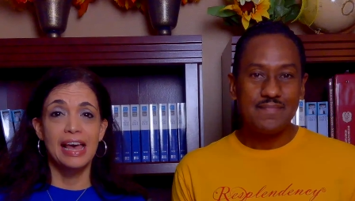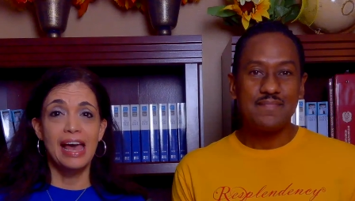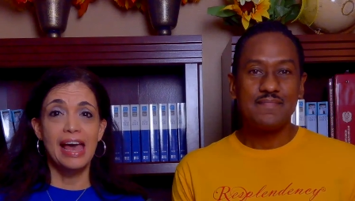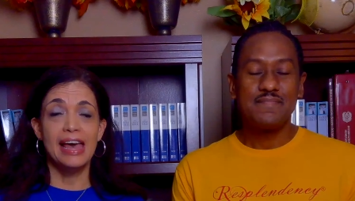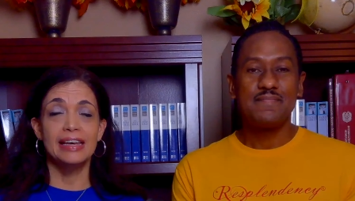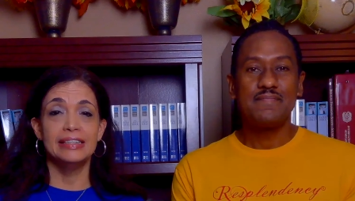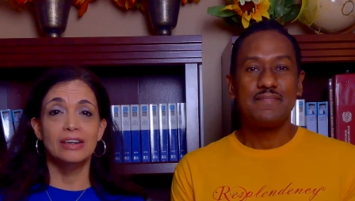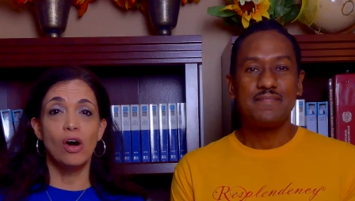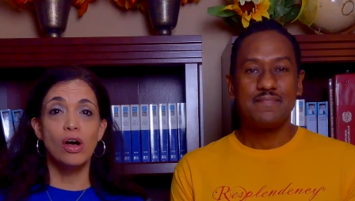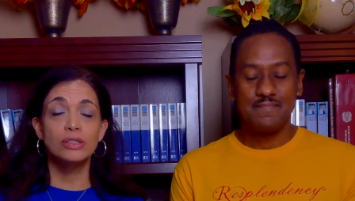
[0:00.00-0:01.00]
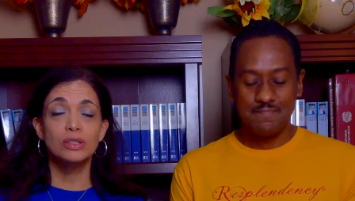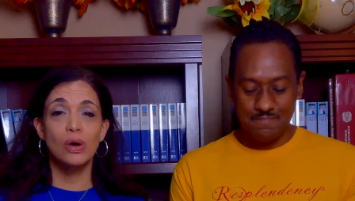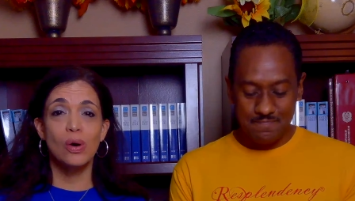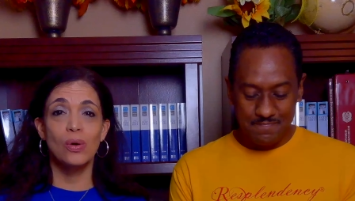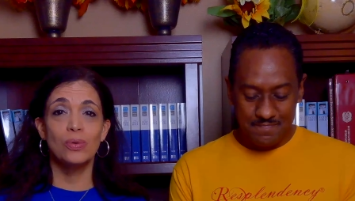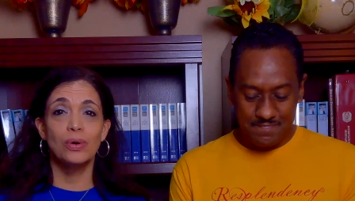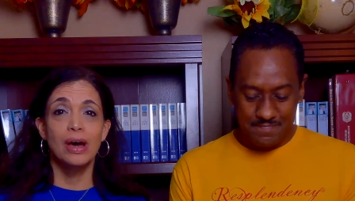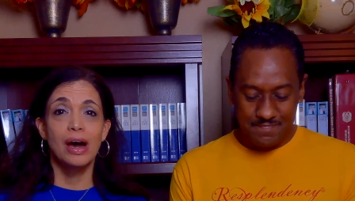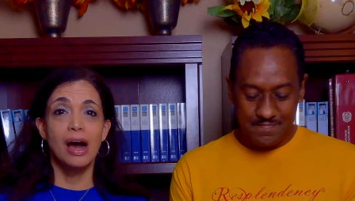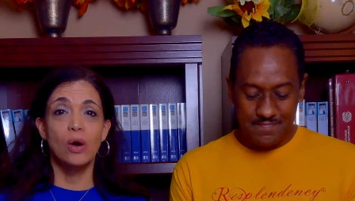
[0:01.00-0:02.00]
Speaker 1: And also,
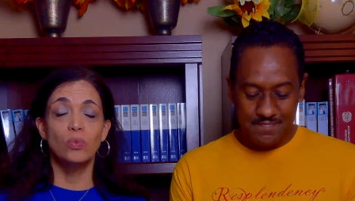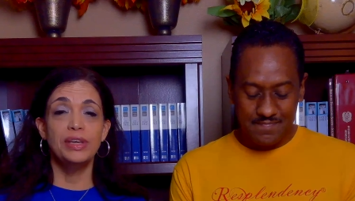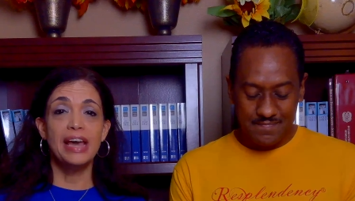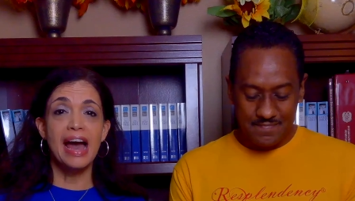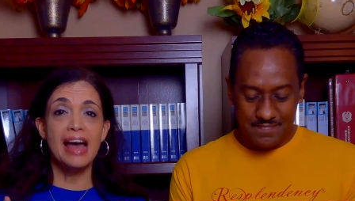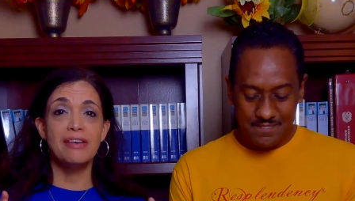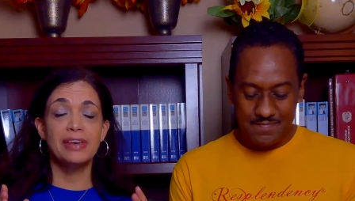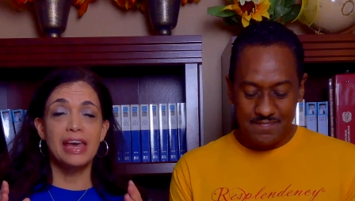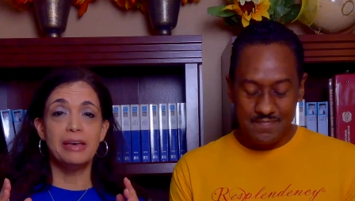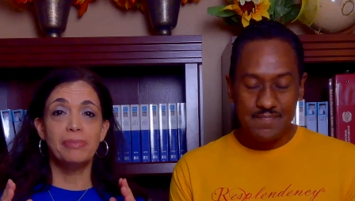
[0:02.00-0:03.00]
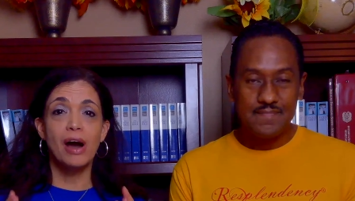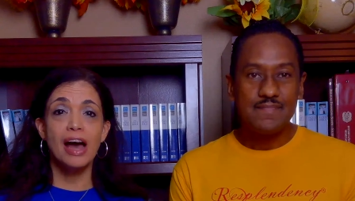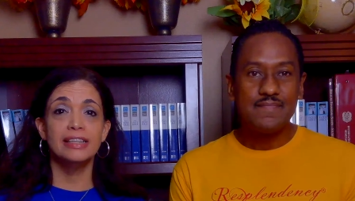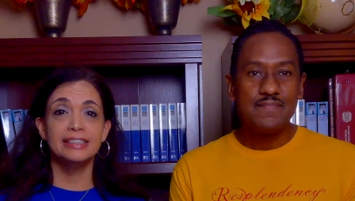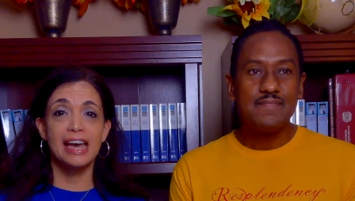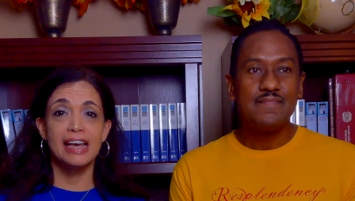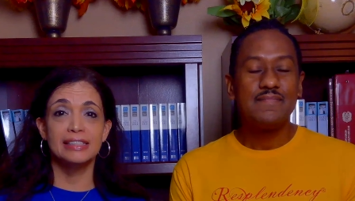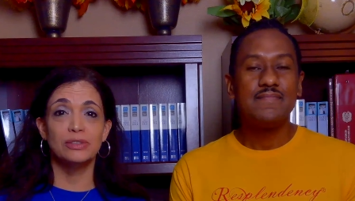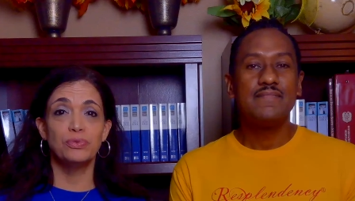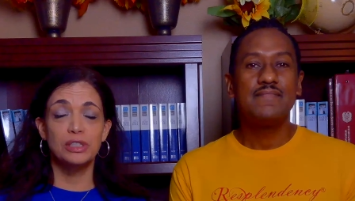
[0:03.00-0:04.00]
uh, we have a
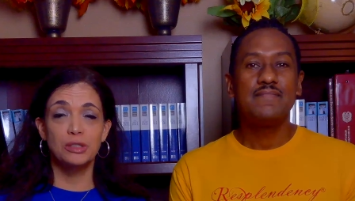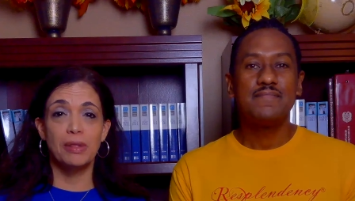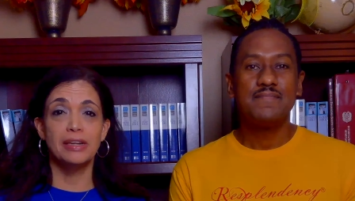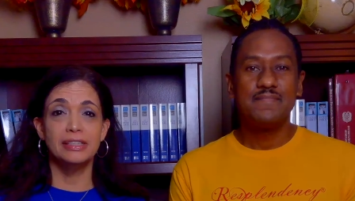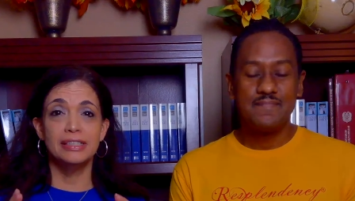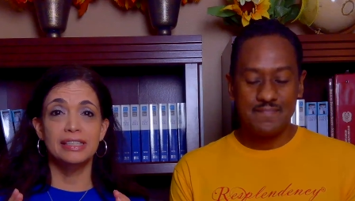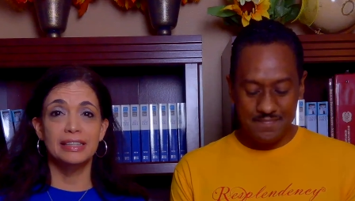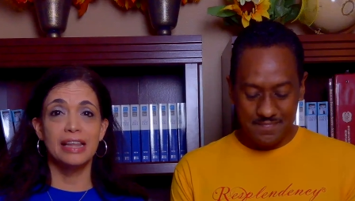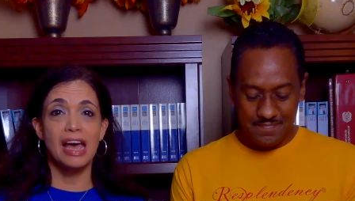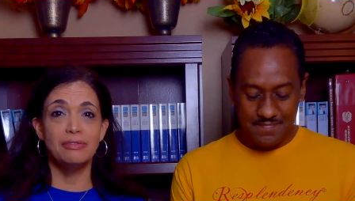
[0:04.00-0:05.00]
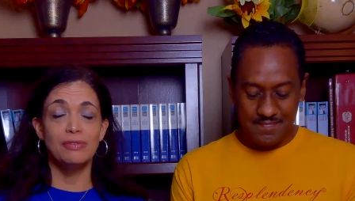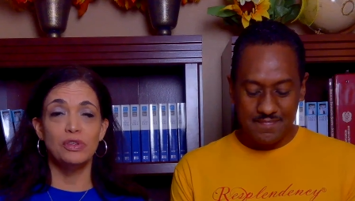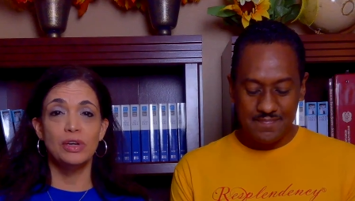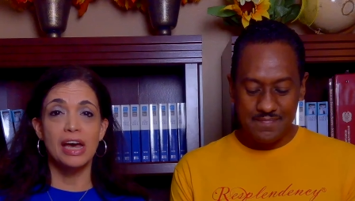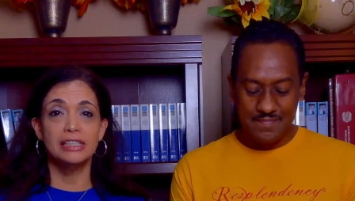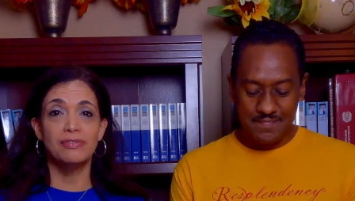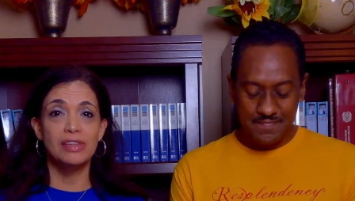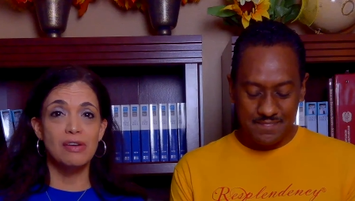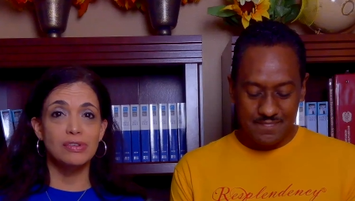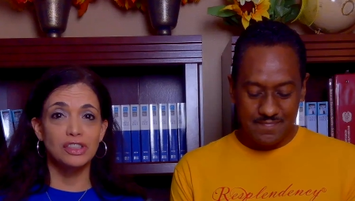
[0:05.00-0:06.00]
podcast, Resplendency Life. If you guys have
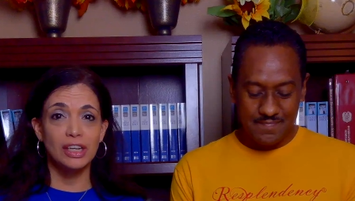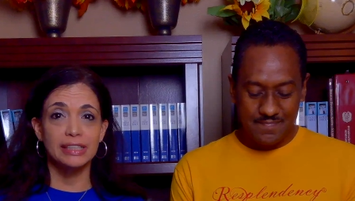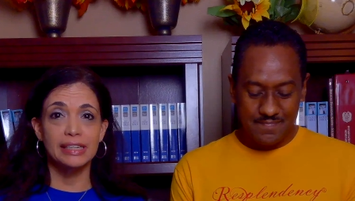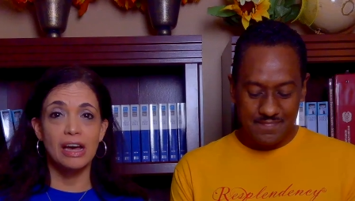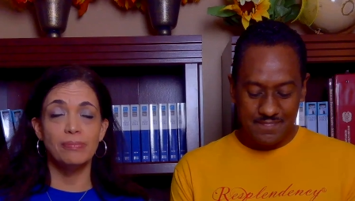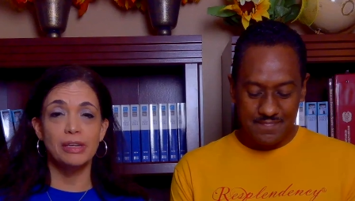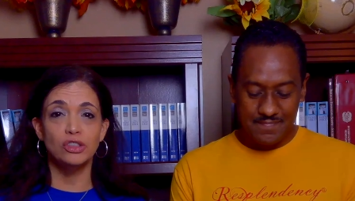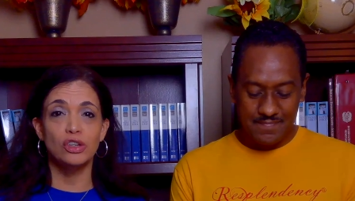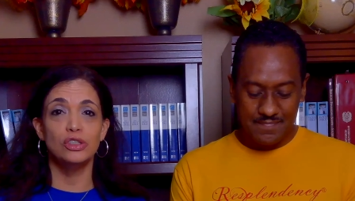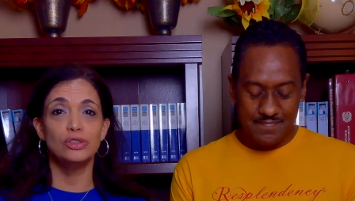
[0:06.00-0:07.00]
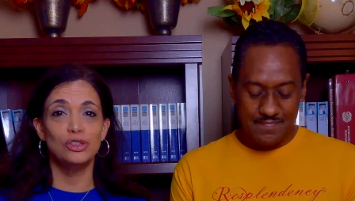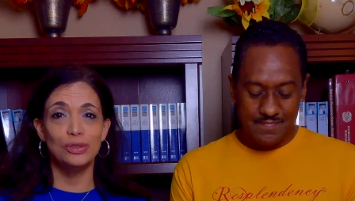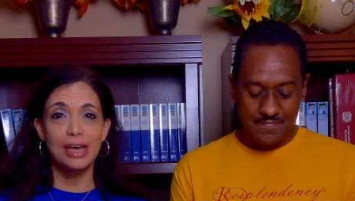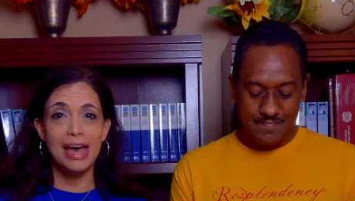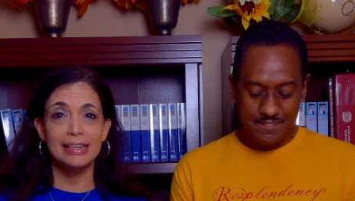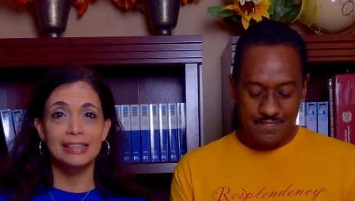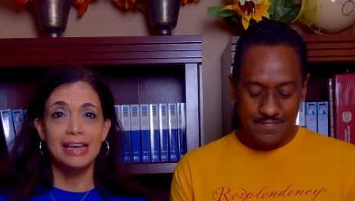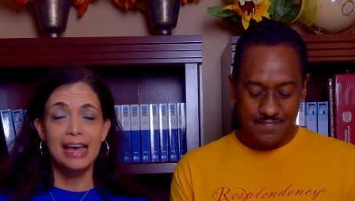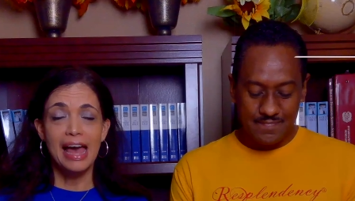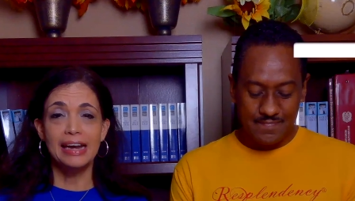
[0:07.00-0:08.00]
never checked it out, make sure you do that.
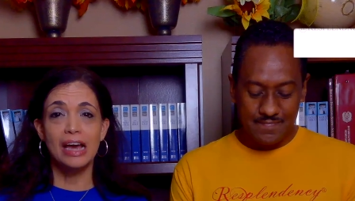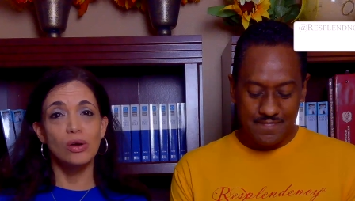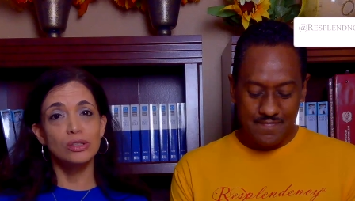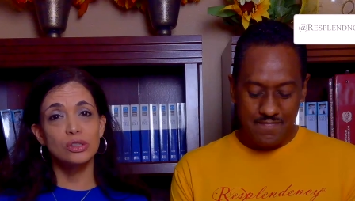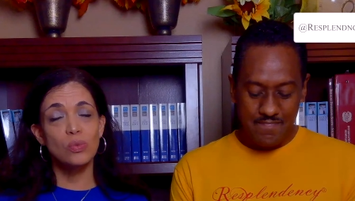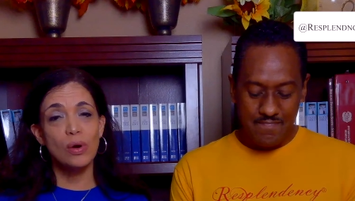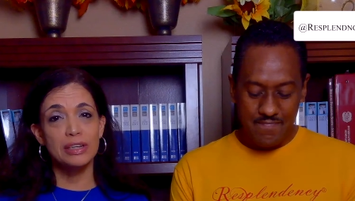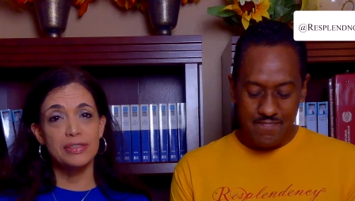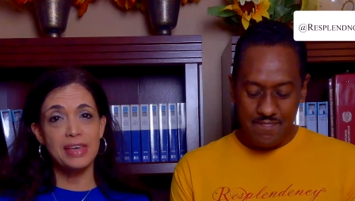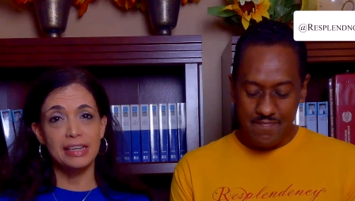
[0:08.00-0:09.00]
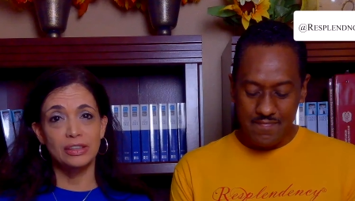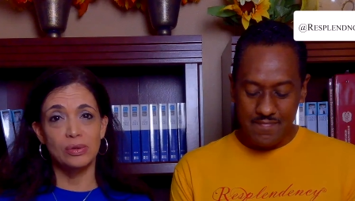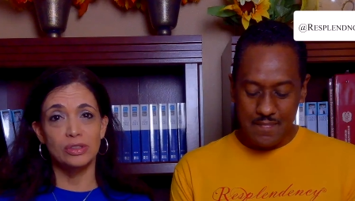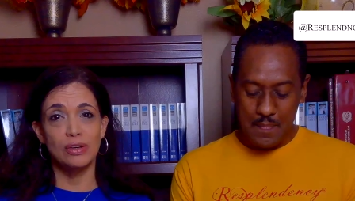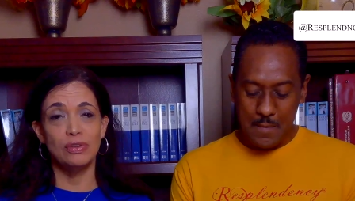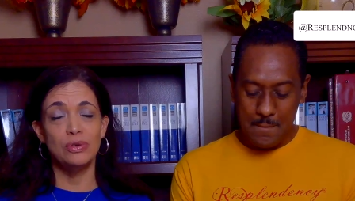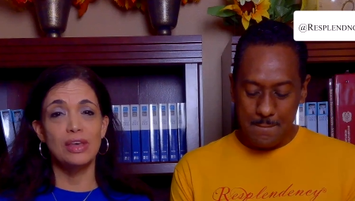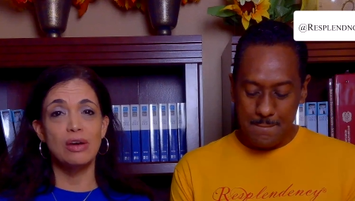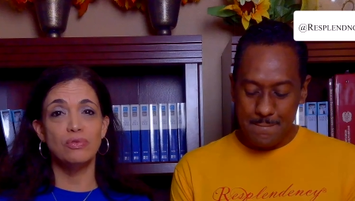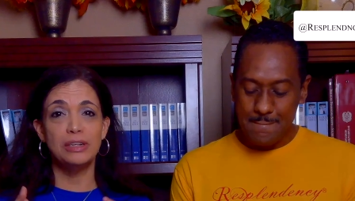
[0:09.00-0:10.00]
And I also want to thank those of you
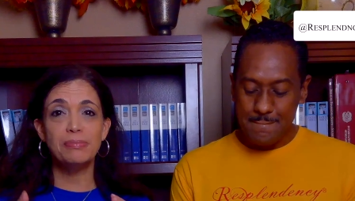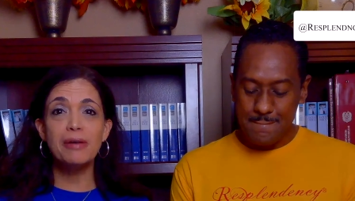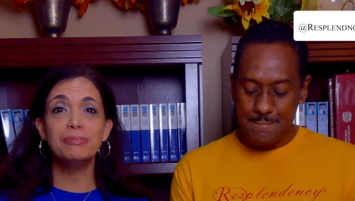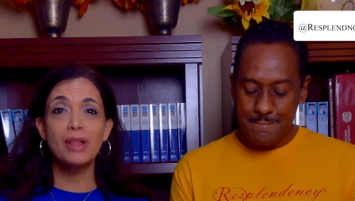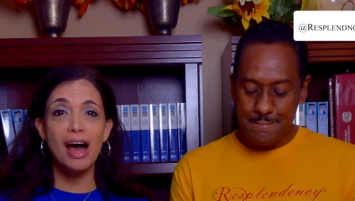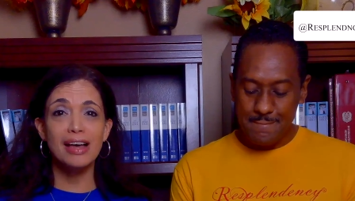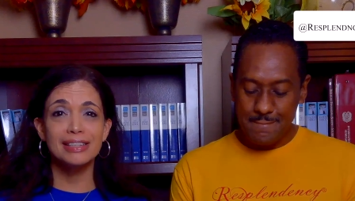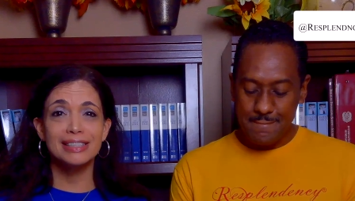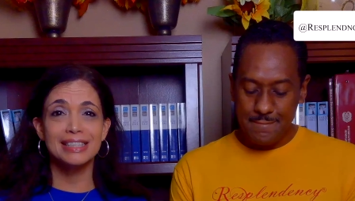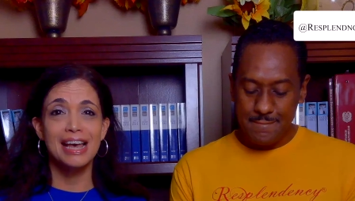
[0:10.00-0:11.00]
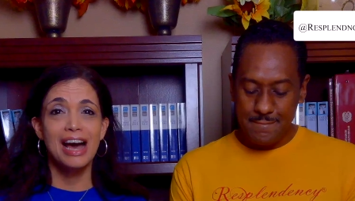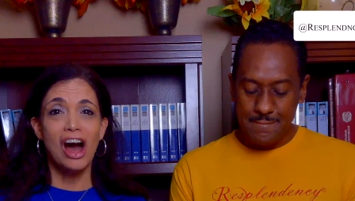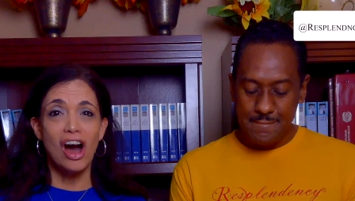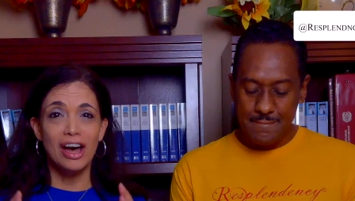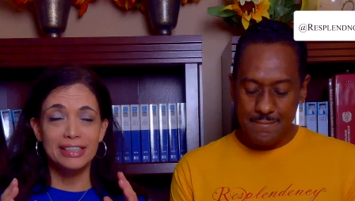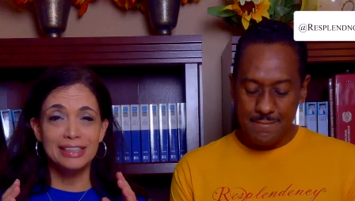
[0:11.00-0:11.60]
that read my blogs on